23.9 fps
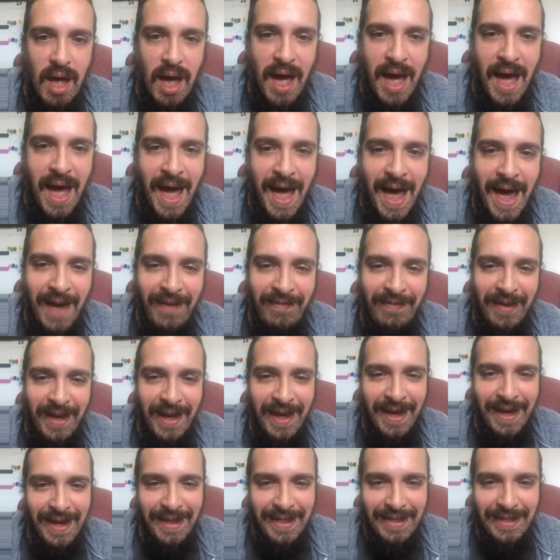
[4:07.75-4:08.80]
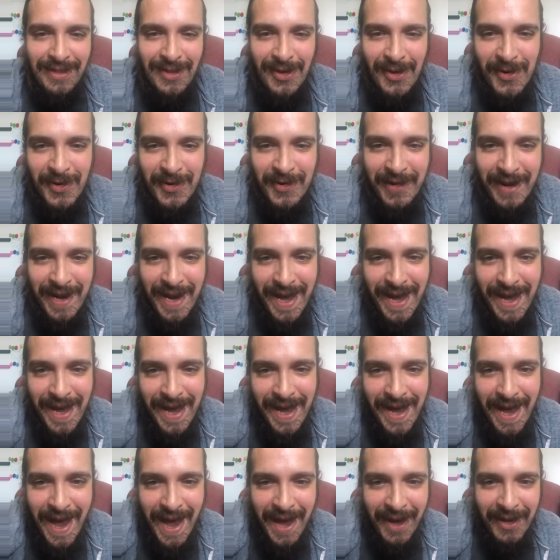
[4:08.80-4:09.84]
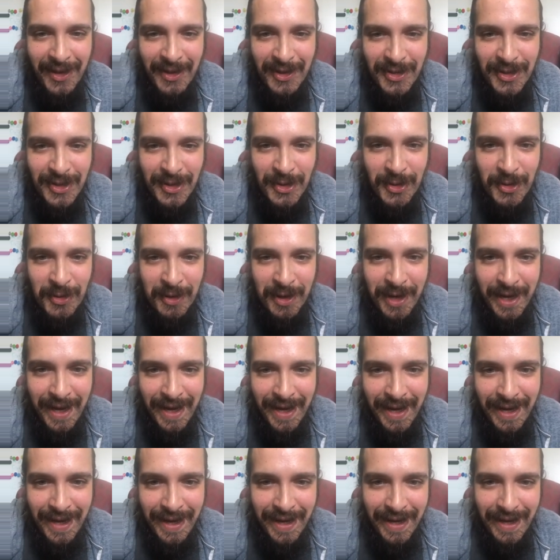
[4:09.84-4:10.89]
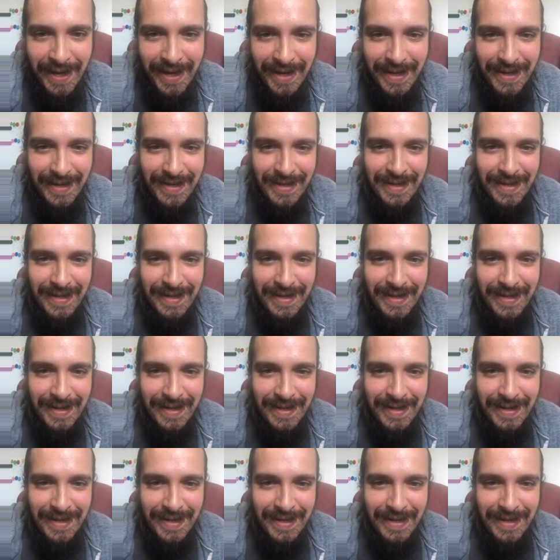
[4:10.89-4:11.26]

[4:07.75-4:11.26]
Hi, Victoria. How you doing?